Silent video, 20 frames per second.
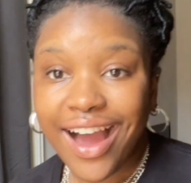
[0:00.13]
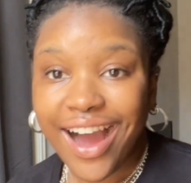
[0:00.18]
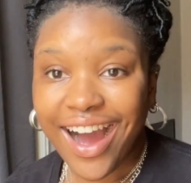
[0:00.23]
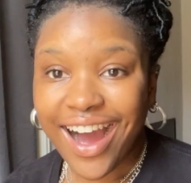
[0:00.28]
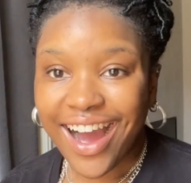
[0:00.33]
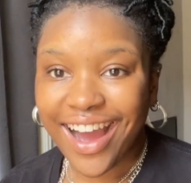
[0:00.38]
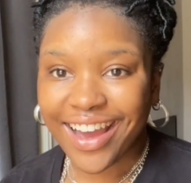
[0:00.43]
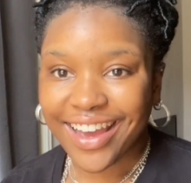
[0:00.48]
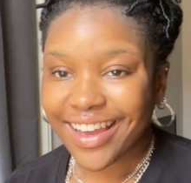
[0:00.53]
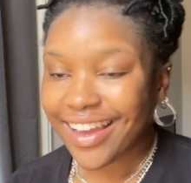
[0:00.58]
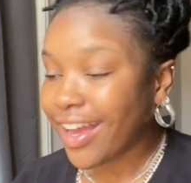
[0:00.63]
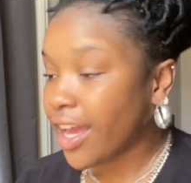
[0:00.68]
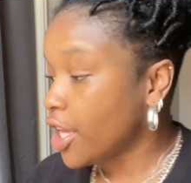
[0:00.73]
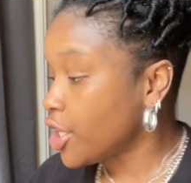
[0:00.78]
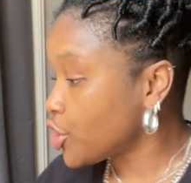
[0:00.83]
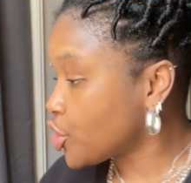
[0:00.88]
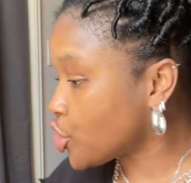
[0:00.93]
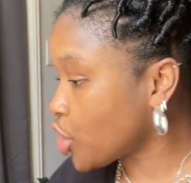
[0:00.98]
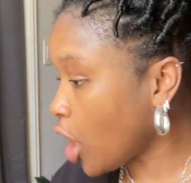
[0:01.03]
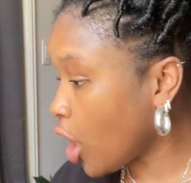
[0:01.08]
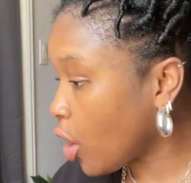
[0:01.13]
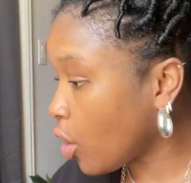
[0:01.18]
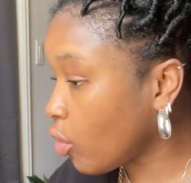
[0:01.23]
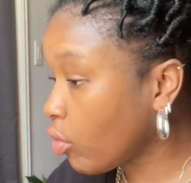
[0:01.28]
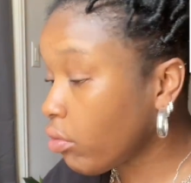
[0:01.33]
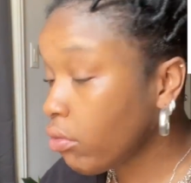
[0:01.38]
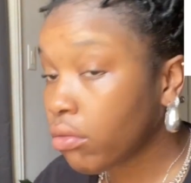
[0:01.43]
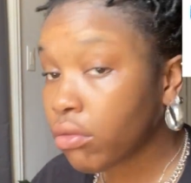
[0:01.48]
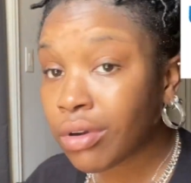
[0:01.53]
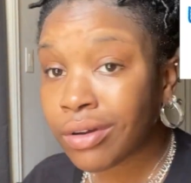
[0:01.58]
Hi.
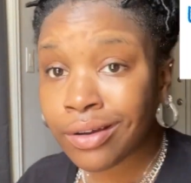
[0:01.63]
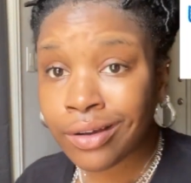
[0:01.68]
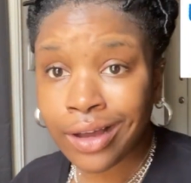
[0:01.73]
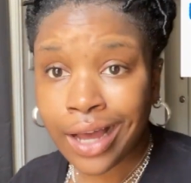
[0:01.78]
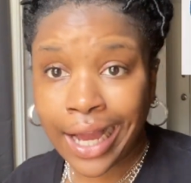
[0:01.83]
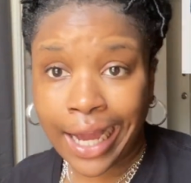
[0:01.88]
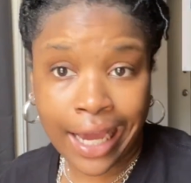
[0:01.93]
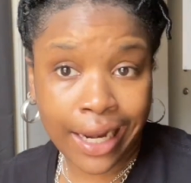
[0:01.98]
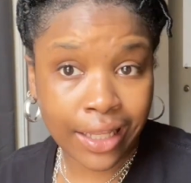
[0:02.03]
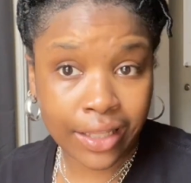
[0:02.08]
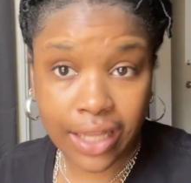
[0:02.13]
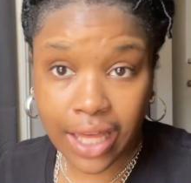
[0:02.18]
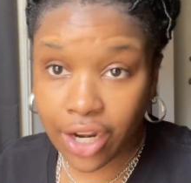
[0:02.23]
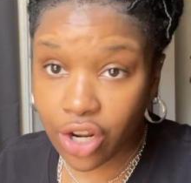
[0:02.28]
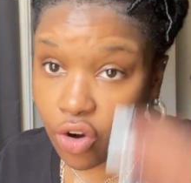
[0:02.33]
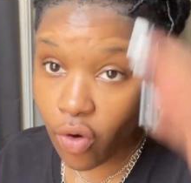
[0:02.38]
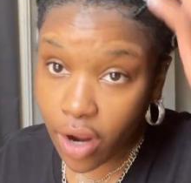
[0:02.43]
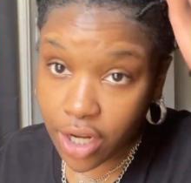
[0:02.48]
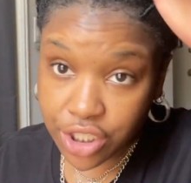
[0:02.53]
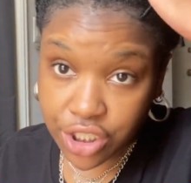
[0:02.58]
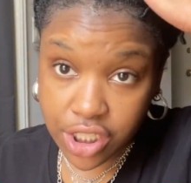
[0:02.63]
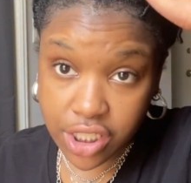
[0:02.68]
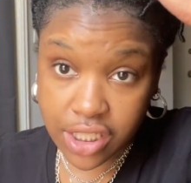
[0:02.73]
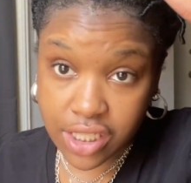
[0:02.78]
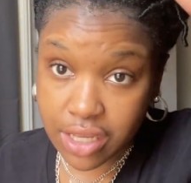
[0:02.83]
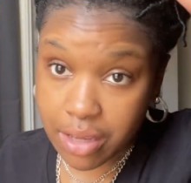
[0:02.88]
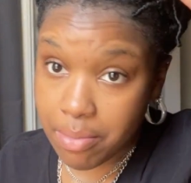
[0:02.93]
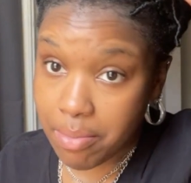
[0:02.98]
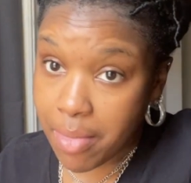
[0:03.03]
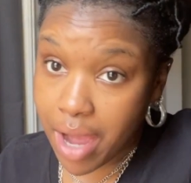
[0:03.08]
So I got a lot of questions
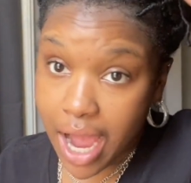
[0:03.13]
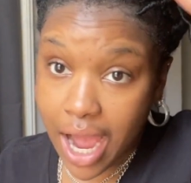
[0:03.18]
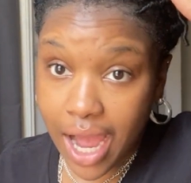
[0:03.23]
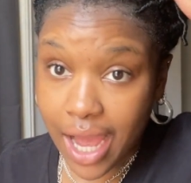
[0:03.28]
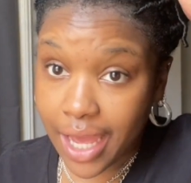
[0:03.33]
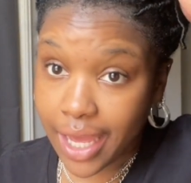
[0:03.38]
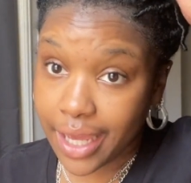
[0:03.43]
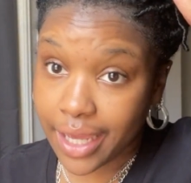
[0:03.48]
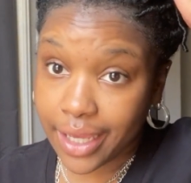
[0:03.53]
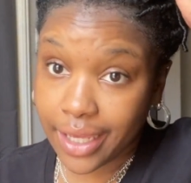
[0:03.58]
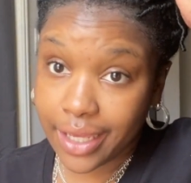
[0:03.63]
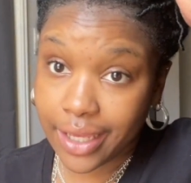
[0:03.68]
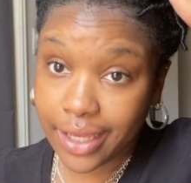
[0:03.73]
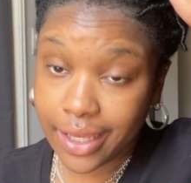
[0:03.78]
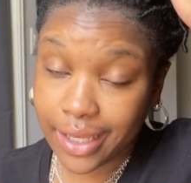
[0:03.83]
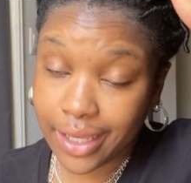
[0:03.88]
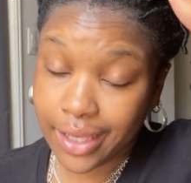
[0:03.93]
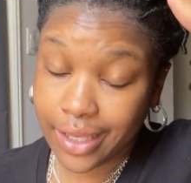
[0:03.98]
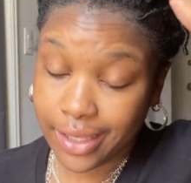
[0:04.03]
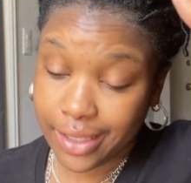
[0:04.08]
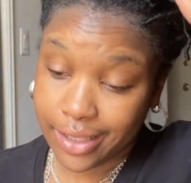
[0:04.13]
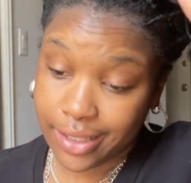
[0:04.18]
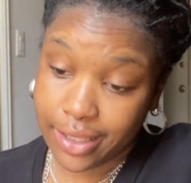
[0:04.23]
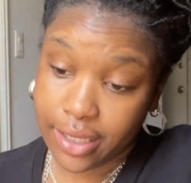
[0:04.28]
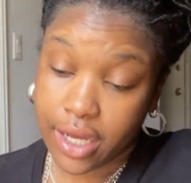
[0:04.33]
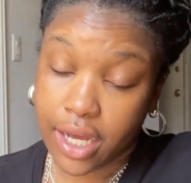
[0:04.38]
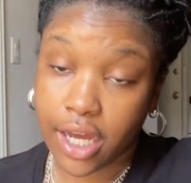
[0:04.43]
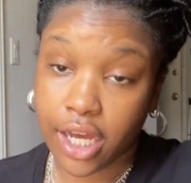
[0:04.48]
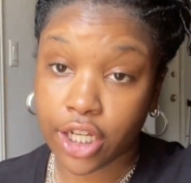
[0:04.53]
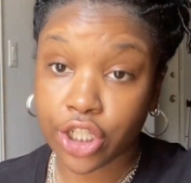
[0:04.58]
in my
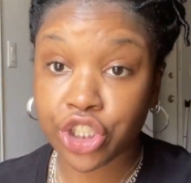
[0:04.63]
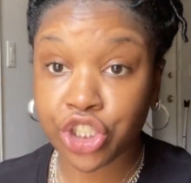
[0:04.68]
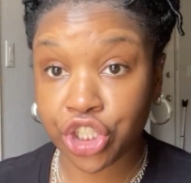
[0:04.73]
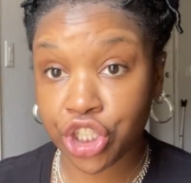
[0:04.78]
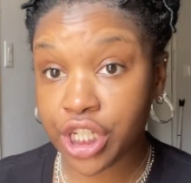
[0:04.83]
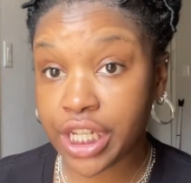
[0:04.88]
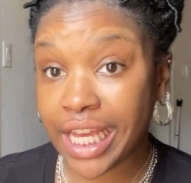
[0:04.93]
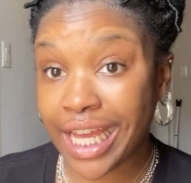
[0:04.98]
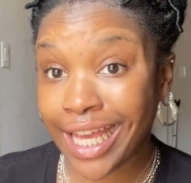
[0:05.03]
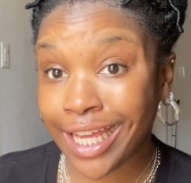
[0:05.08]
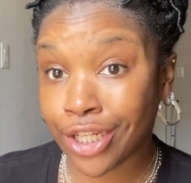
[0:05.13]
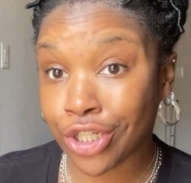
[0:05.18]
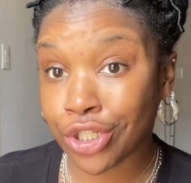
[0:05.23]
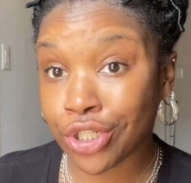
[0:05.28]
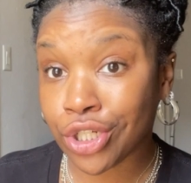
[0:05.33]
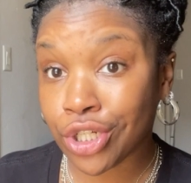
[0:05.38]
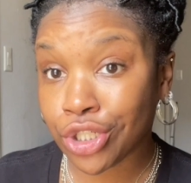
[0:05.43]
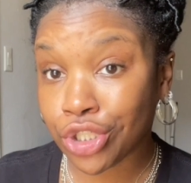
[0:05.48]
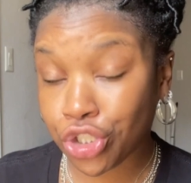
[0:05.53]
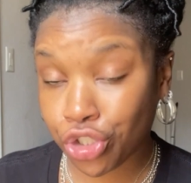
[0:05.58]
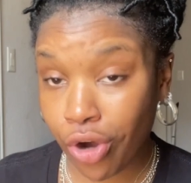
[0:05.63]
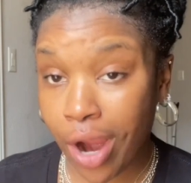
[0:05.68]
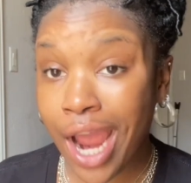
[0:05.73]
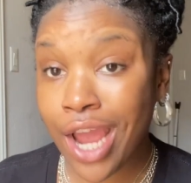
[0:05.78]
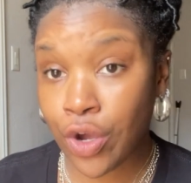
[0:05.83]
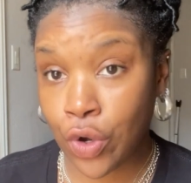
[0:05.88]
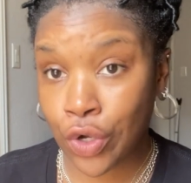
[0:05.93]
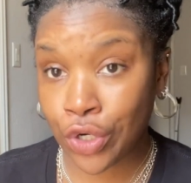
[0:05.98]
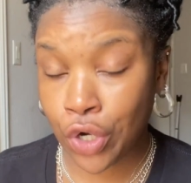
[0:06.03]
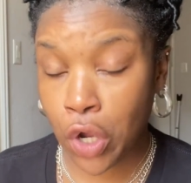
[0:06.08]
SHEIN
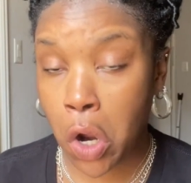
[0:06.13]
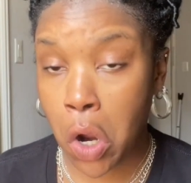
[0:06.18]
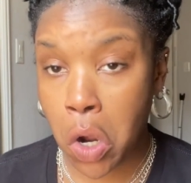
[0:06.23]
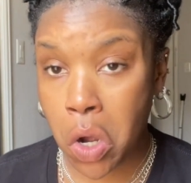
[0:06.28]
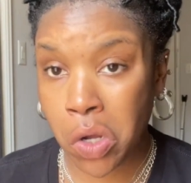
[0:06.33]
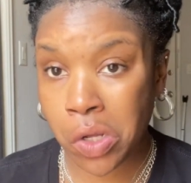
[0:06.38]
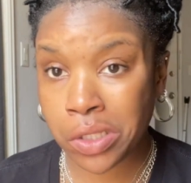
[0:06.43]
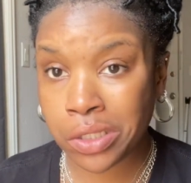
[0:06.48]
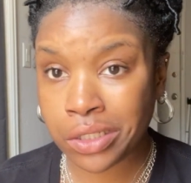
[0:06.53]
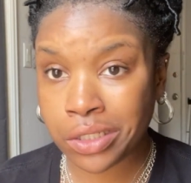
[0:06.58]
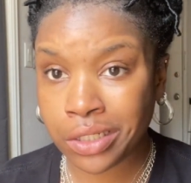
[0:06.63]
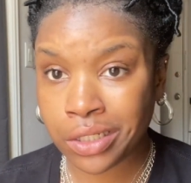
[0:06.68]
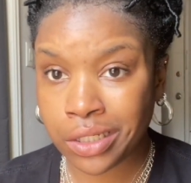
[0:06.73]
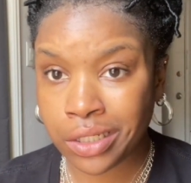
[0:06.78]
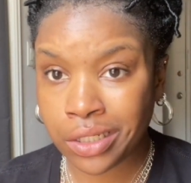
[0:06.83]
try-on haul.